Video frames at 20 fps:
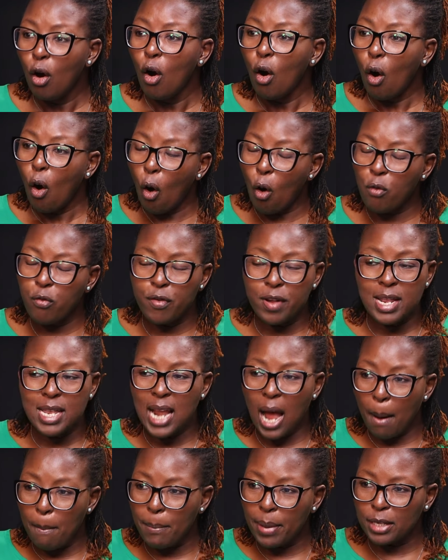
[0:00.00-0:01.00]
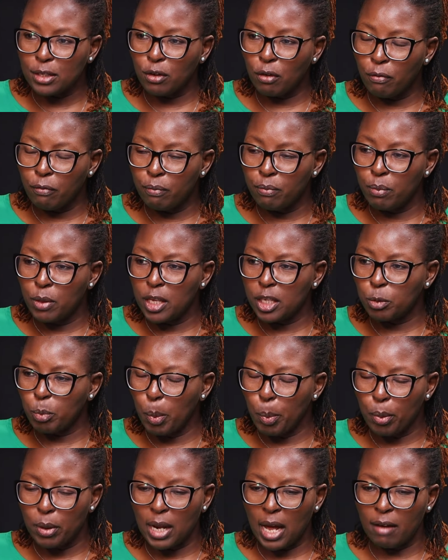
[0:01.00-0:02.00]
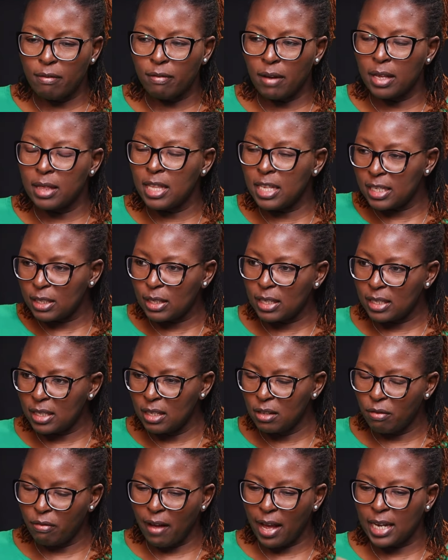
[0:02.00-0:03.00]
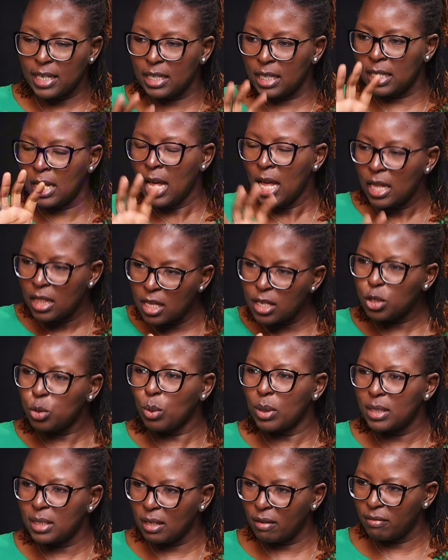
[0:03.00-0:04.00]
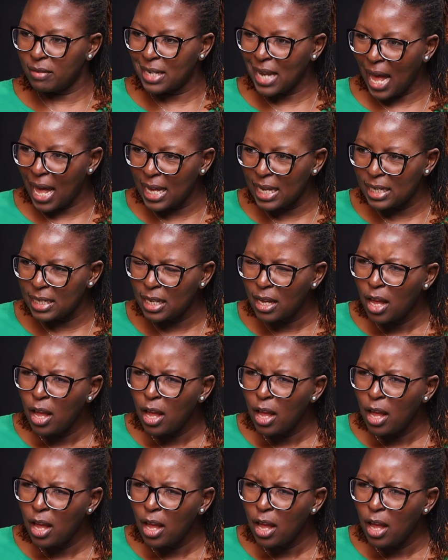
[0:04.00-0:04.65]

of numbers of these people this is infected, these ones have died.